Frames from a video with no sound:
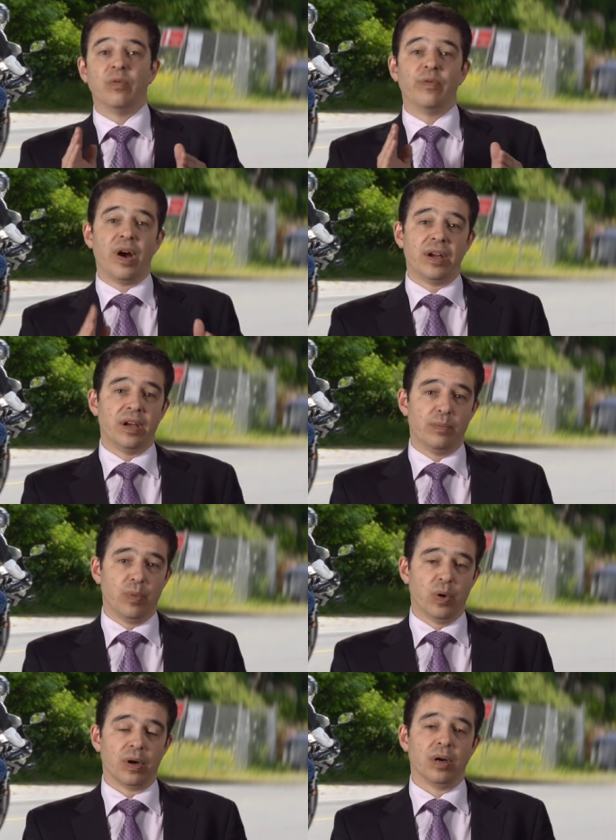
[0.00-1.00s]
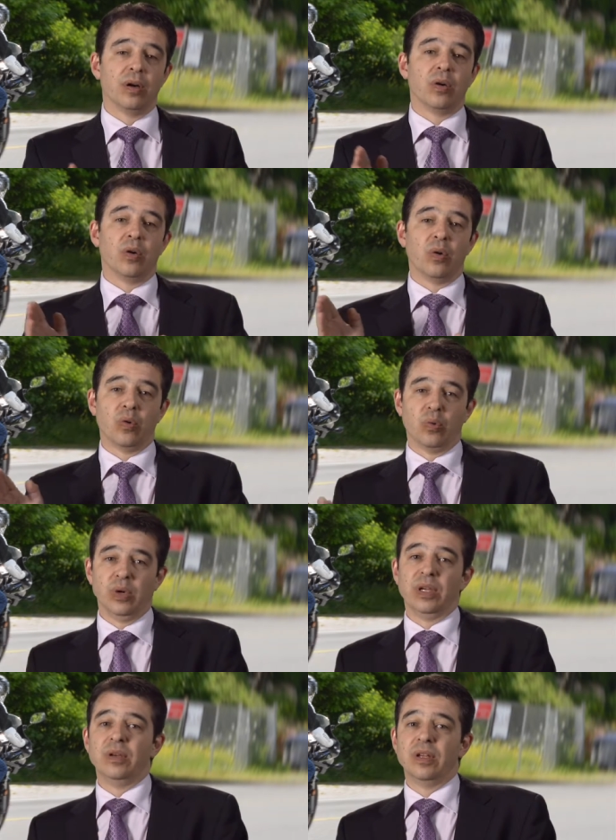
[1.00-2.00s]
Find out more.
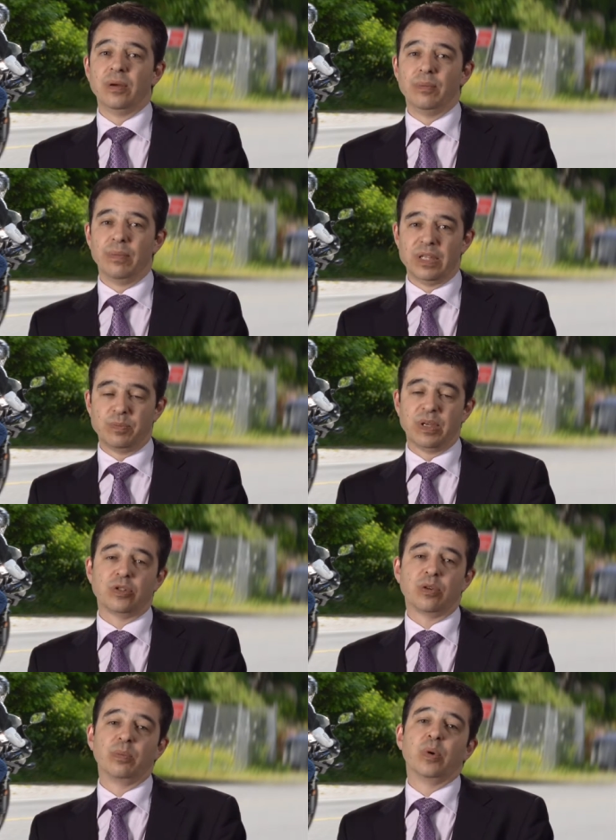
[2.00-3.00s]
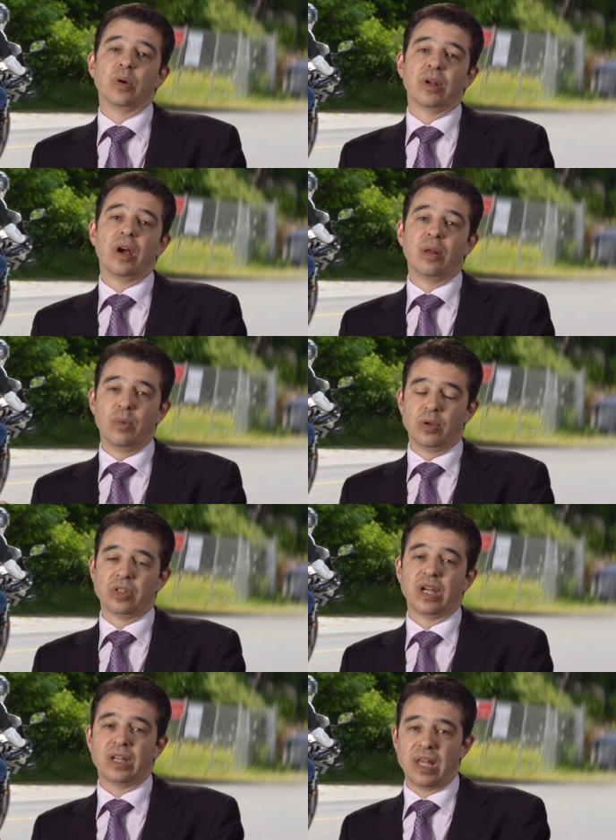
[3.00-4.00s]
Read my special report on
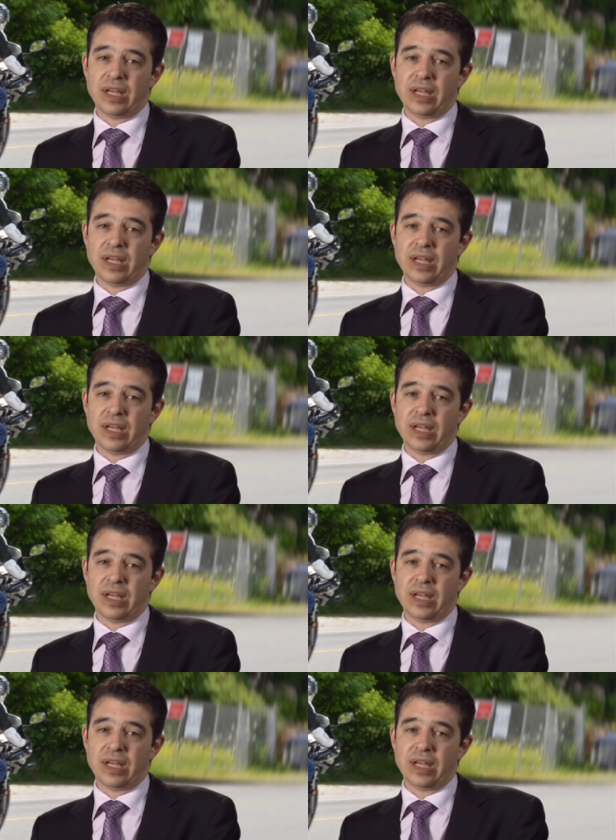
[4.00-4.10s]
motorcycle